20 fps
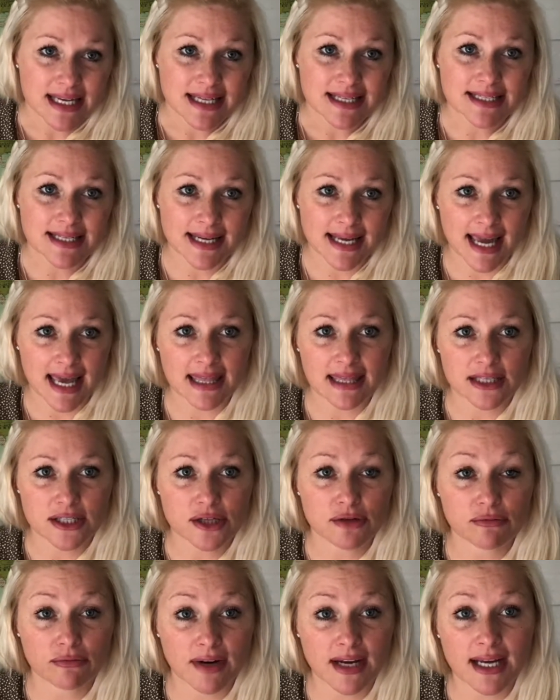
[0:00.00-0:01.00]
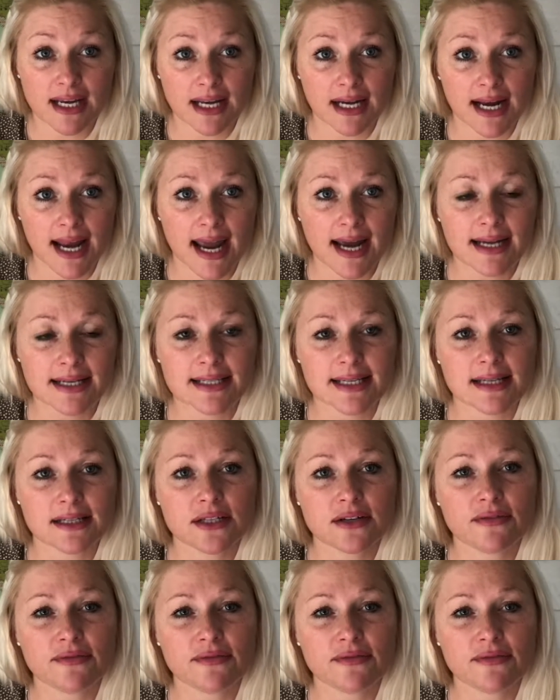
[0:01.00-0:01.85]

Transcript: together to reconnect and to